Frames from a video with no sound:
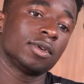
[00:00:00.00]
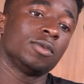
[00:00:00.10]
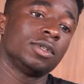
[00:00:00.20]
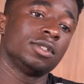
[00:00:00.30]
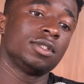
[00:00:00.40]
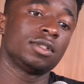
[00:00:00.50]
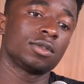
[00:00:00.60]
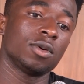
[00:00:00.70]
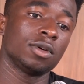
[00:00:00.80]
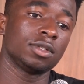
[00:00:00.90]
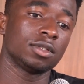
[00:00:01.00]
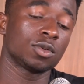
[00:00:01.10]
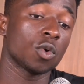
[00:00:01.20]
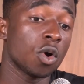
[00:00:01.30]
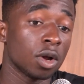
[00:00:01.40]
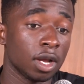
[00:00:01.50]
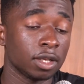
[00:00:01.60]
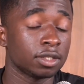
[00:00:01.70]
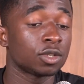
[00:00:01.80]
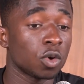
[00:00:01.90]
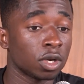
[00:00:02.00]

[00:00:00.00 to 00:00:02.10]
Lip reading: which is Scores